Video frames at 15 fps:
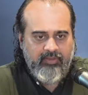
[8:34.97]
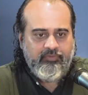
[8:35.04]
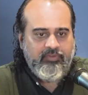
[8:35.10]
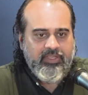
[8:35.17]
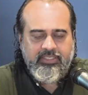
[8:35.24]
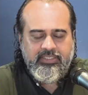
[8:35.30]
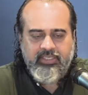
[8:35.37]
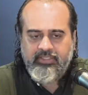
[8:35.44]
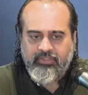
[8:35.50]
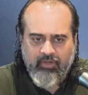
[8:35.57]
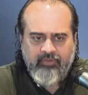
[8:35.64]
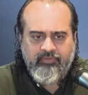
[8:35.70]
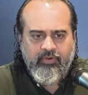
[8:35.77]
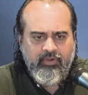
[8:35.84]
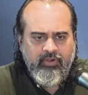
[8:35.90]
If culture is
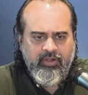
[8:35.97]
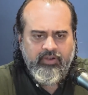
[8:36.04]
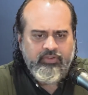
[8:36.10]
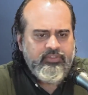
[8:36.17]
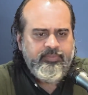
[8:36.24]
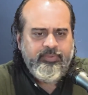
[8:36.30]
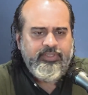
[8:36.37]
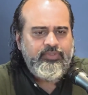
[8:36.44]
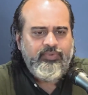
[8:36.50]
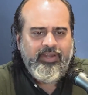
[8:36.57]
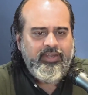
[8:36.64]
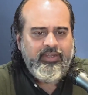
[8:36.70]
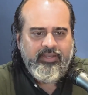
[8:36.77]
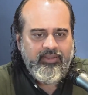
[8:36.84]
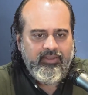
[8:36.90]
not founded on
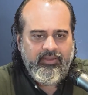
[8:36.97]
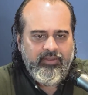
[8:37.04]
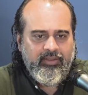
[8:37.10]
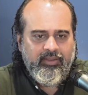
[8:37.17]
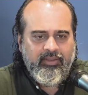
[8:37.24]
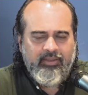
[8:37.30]
spirituality,